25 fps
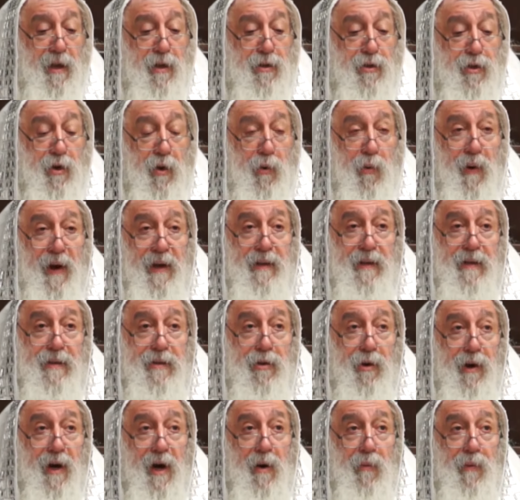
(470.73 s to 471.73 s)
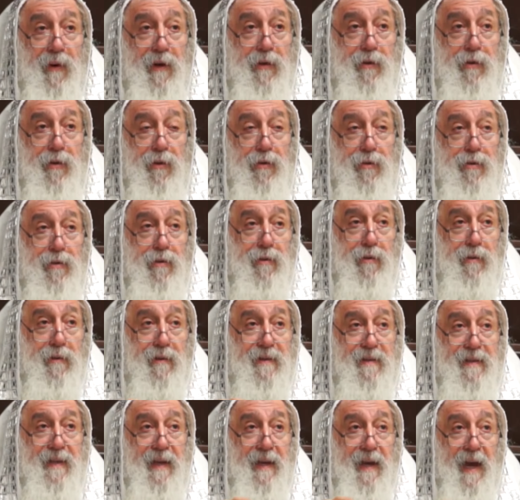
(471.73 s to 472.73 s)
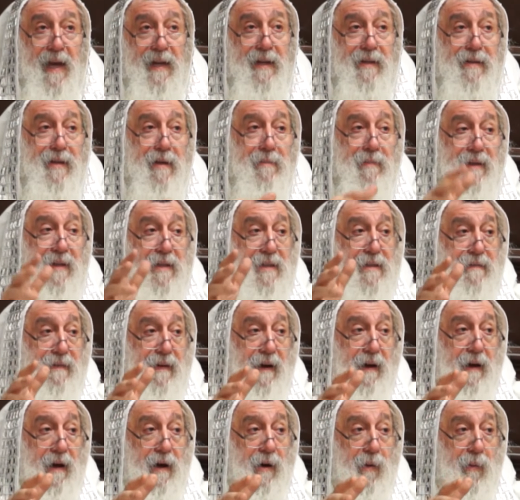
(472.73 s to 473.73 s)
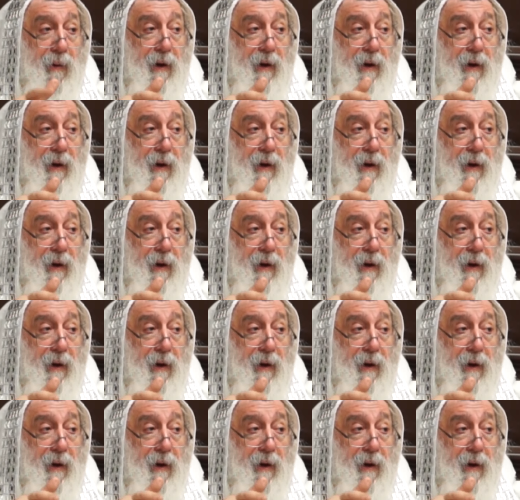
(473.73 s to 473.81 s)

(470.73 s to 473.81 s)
So why the Torah will not say another mitzvah?